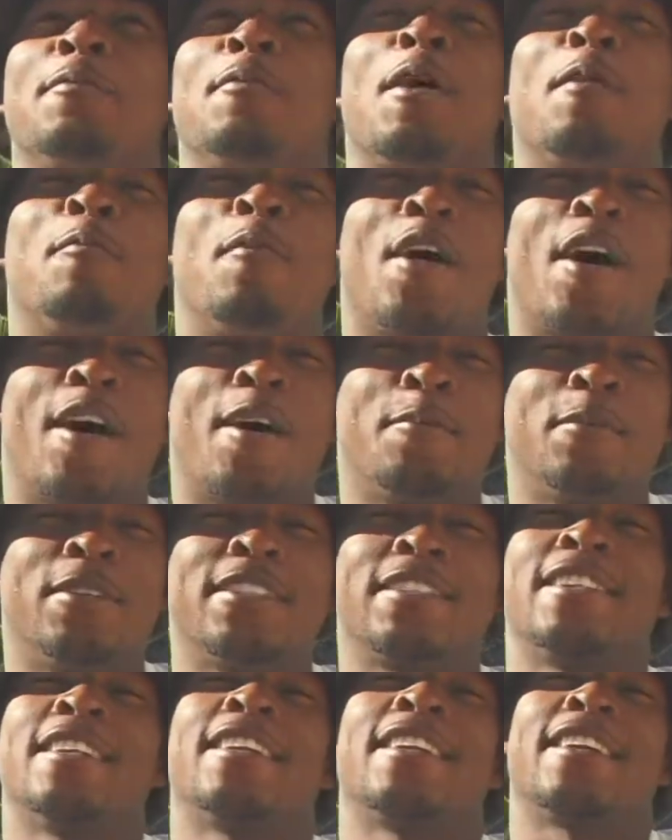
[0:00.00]
my mom
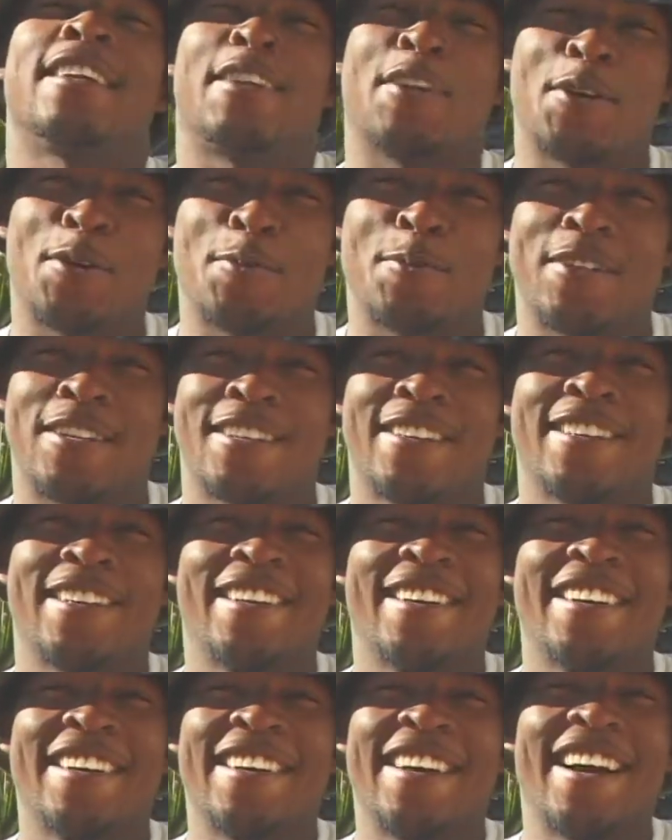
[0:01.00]
is going to kill me.
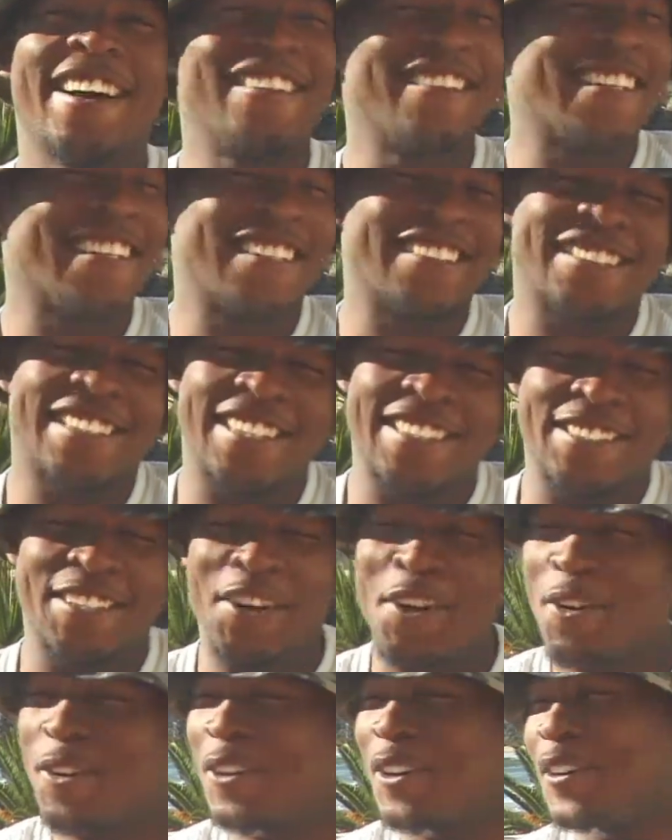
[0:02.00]
I was like, because I
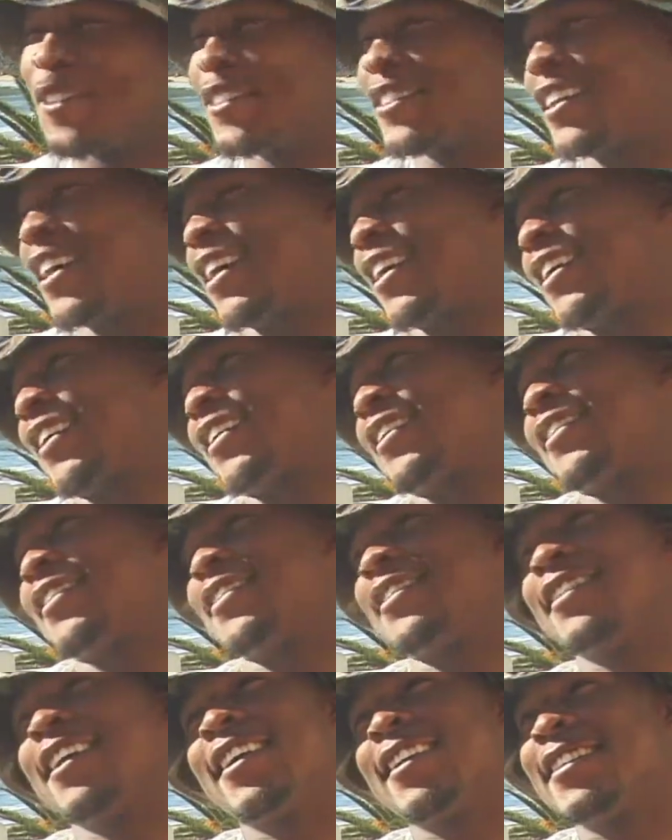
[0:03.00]
told her, I was like,
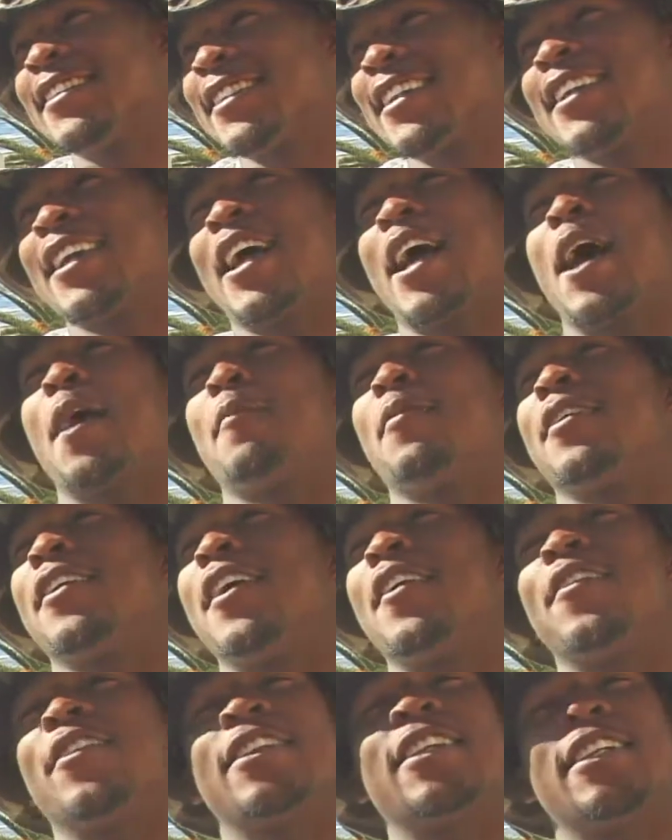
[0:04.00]
nothing's going to happen.
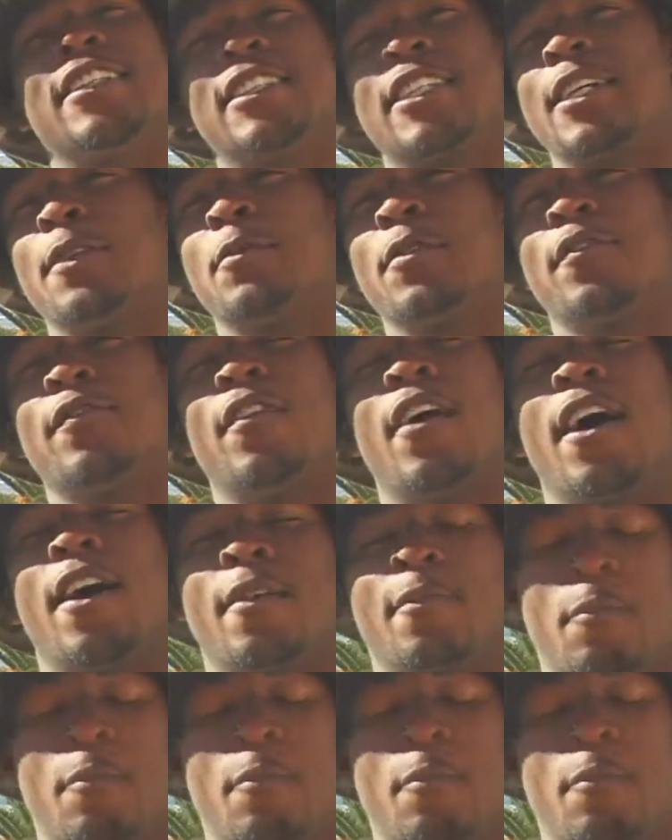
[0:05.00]
Everything's going to be fine.